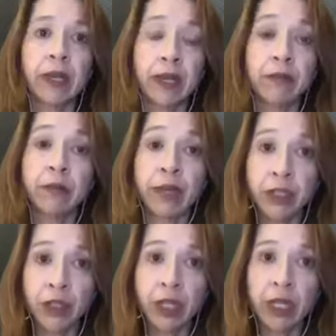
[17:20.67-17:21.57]

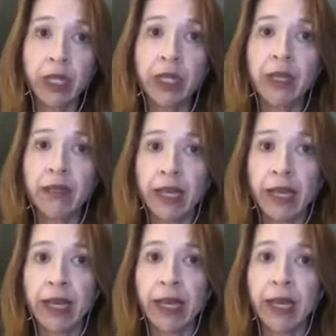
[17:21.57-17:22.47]
information.
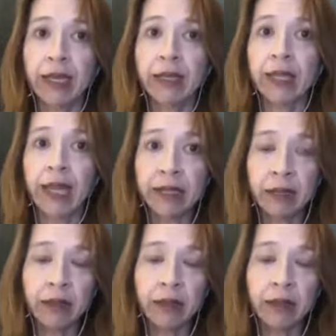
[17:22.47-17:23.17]
They let